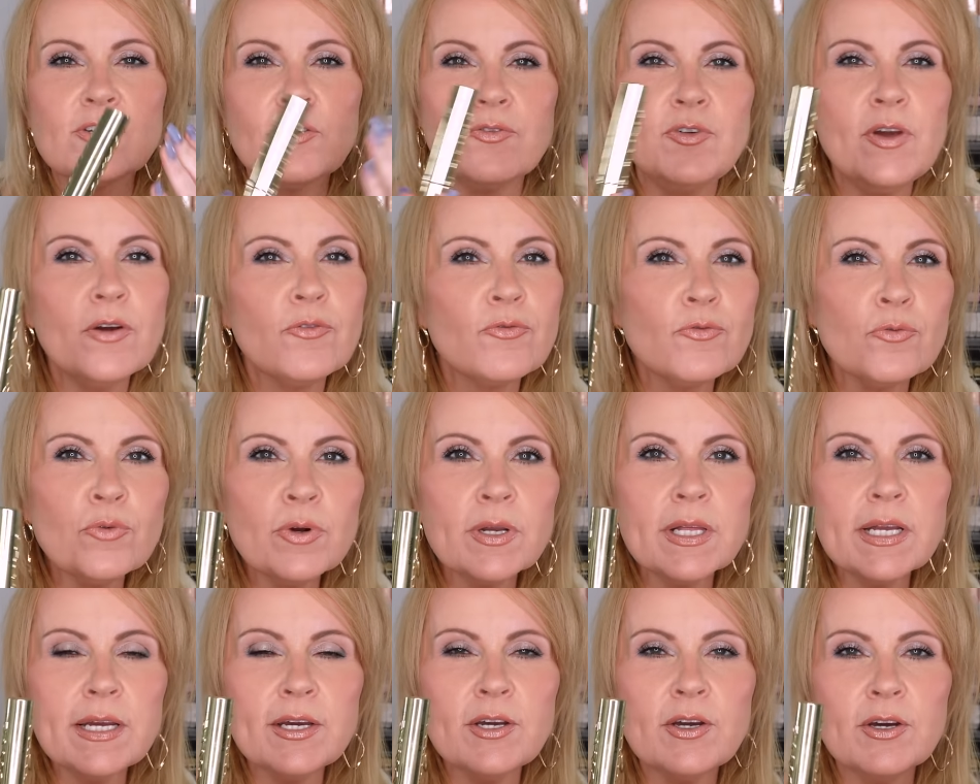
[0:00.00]
So if you have
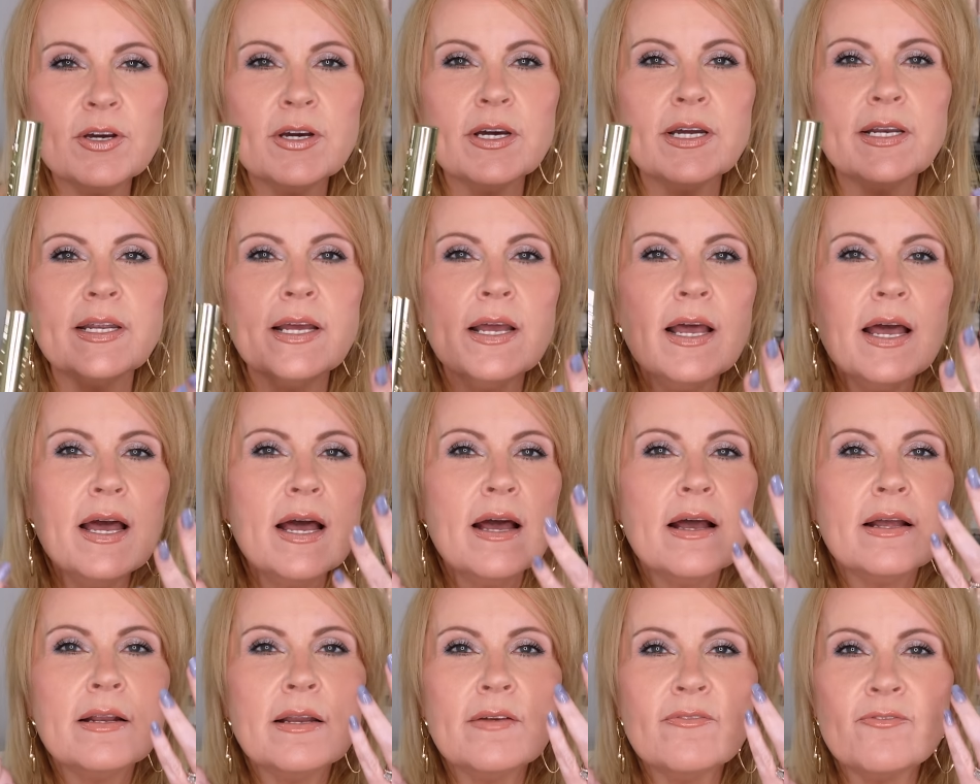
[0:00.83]
really good
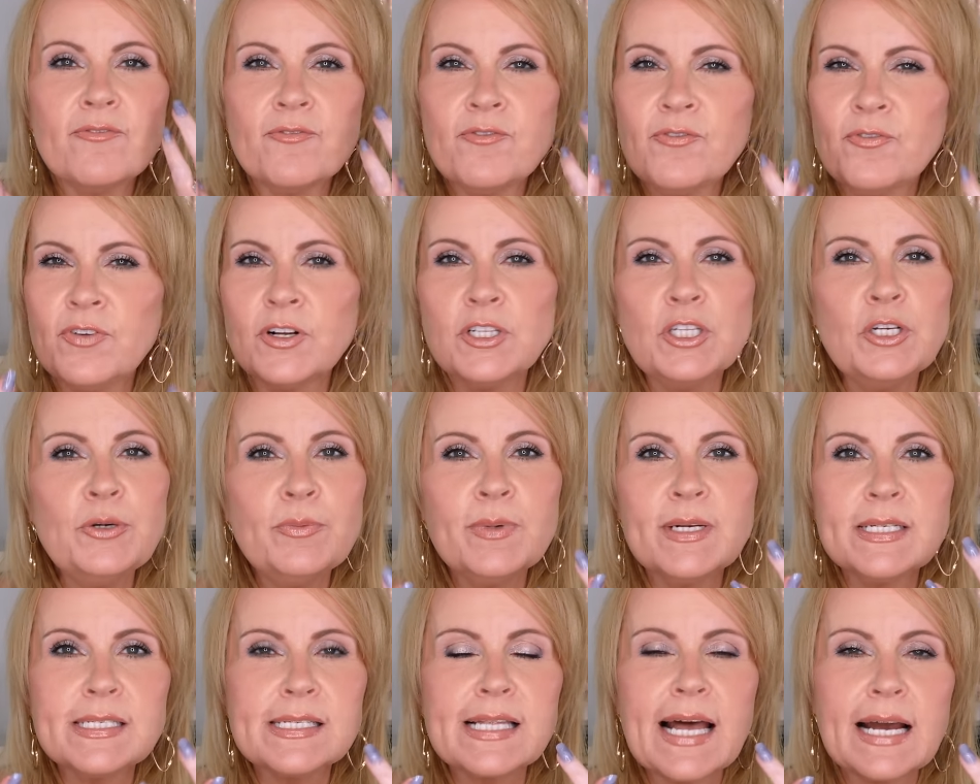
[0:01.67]

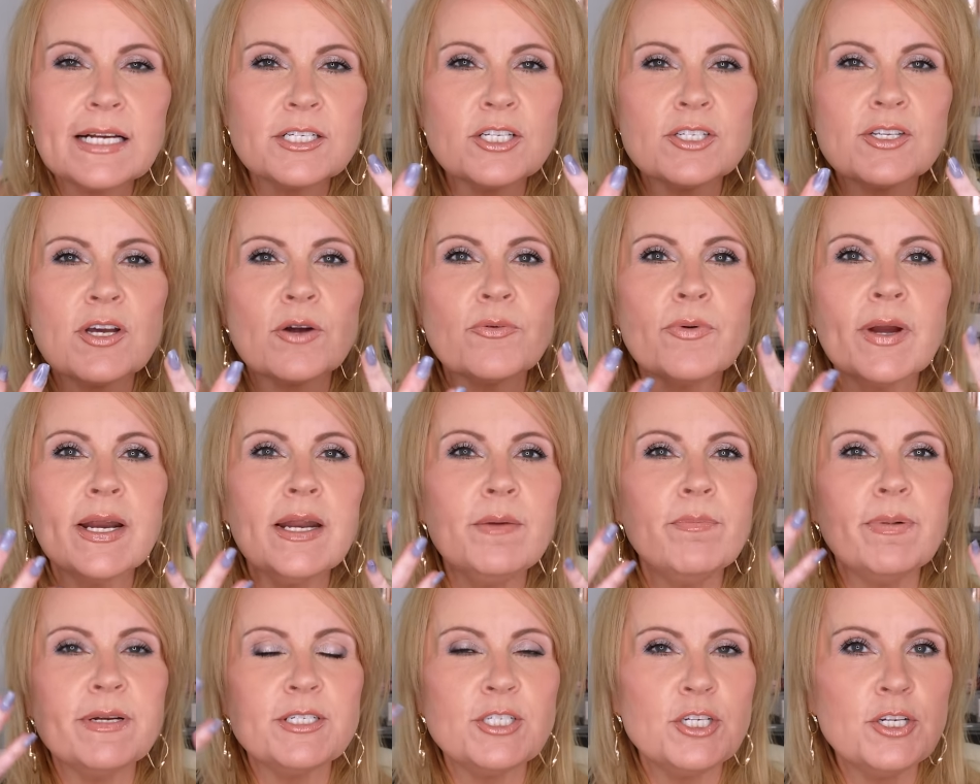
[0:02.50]
voluminous lashes
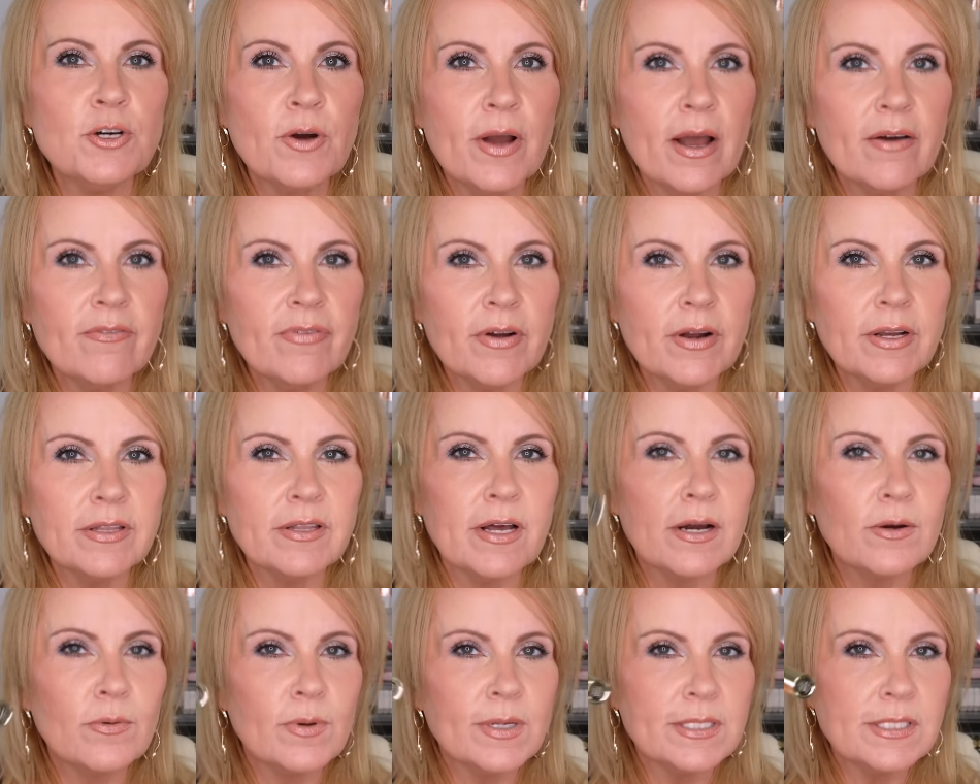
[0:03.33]
already, but you don't have very
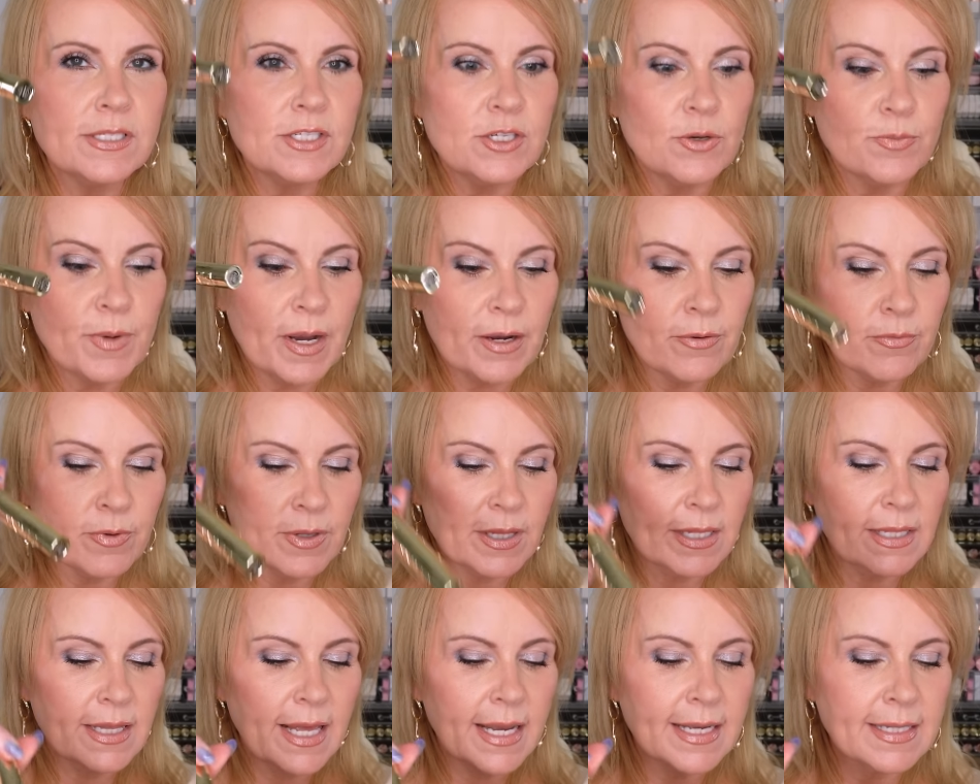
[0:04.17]
long ones, you might
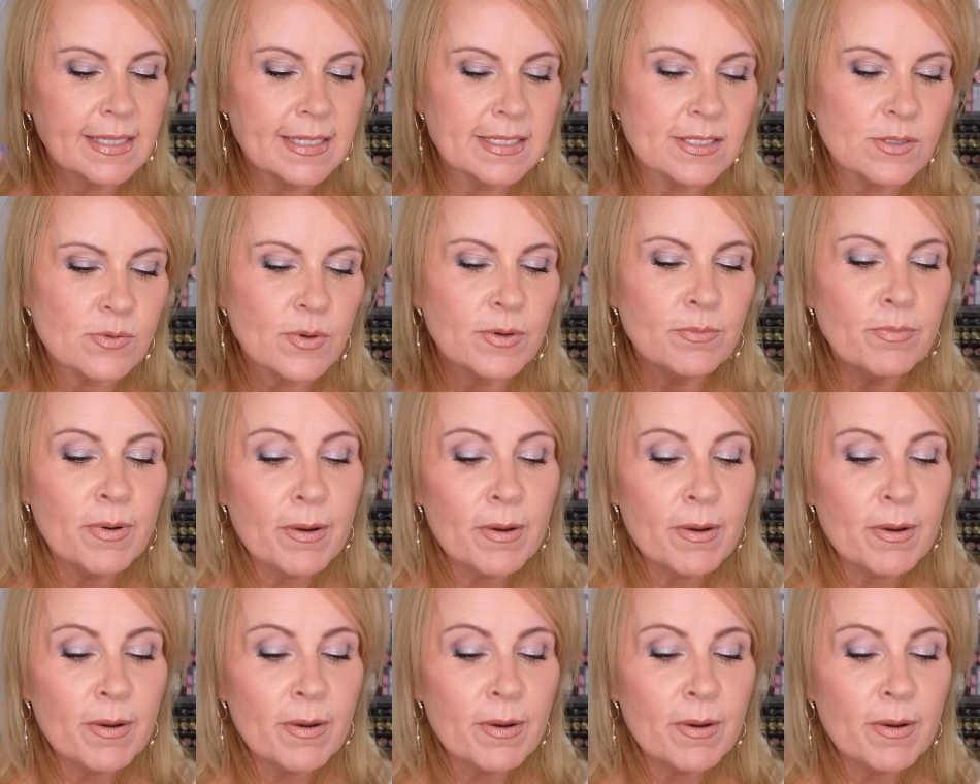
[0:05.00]
really like this one.